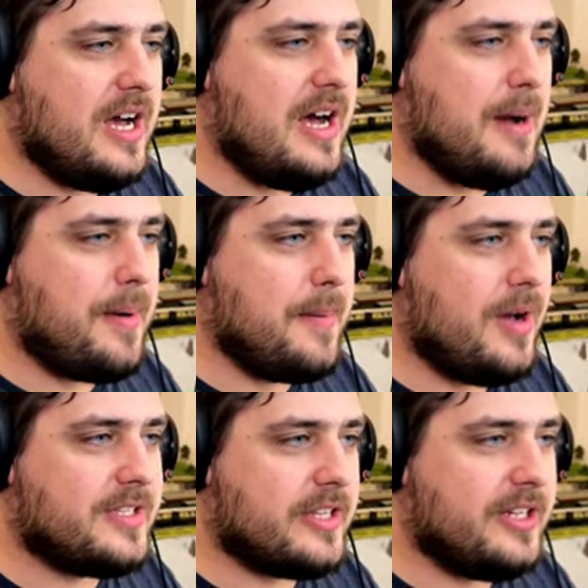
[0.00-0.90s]
Uh,
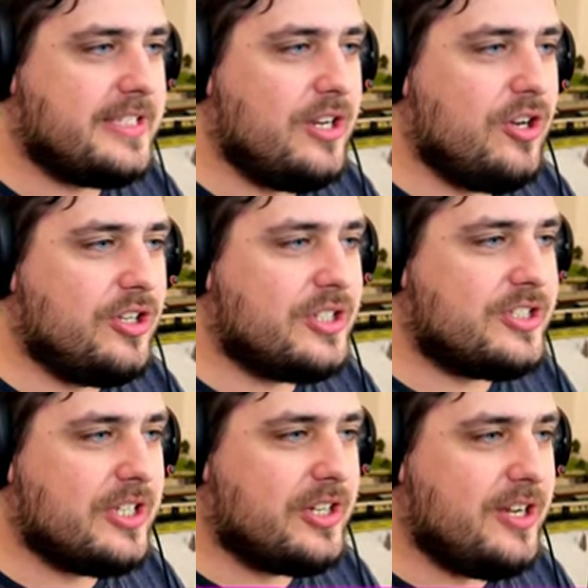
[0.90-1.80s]
Bye-bye, Sutherland. See, look, look at
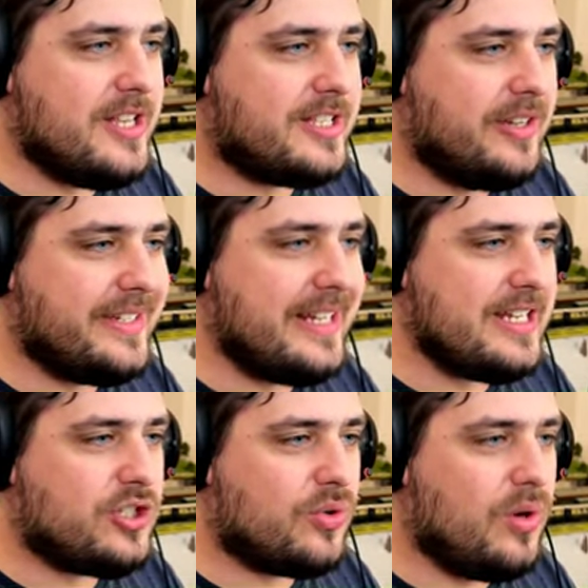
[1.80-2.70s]
Sutherland. It's, like,
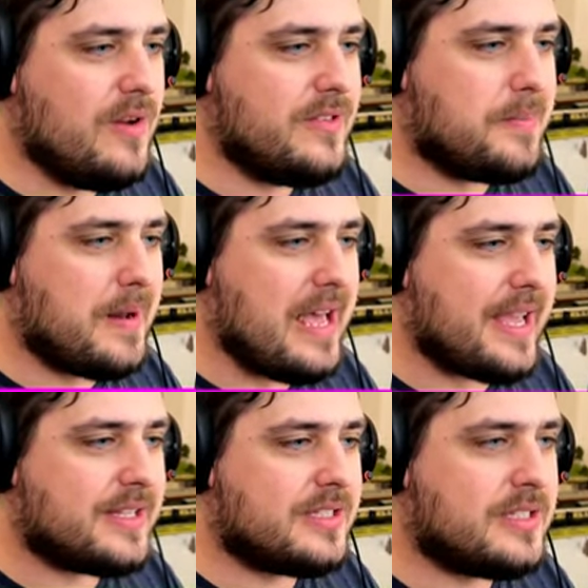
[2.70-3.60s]
glitching all over the
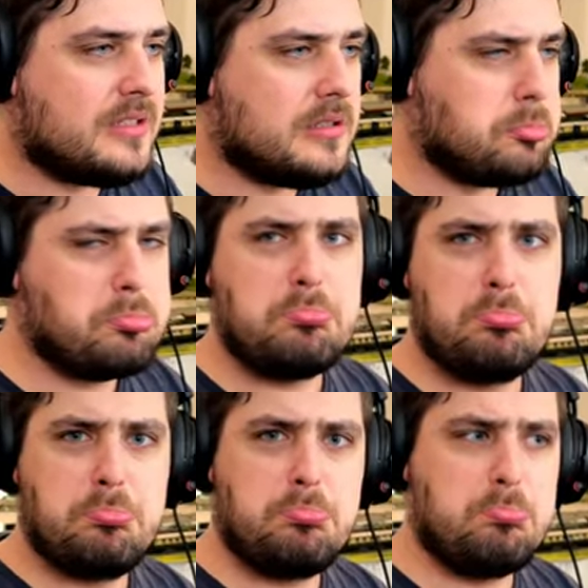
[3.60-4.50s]
place.
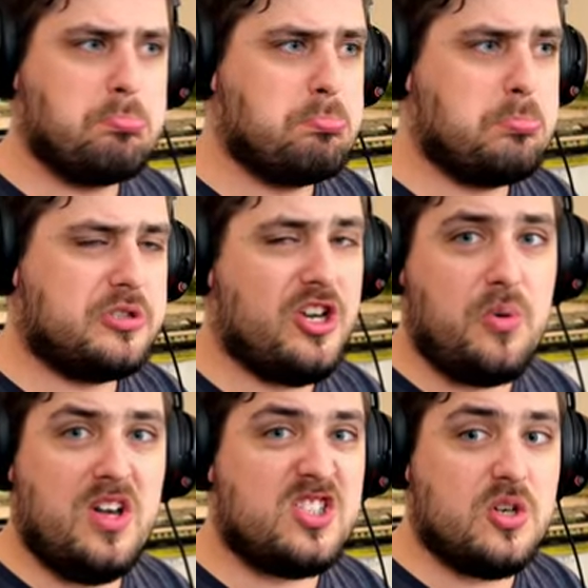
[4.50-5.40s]
Don't know
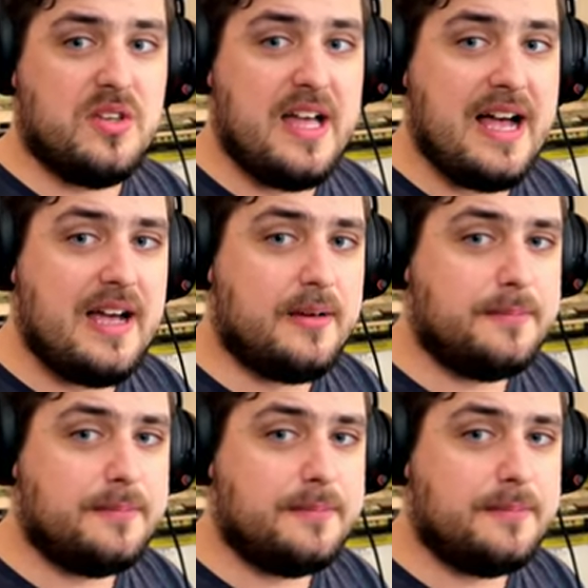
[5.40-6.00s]
why it's doing that.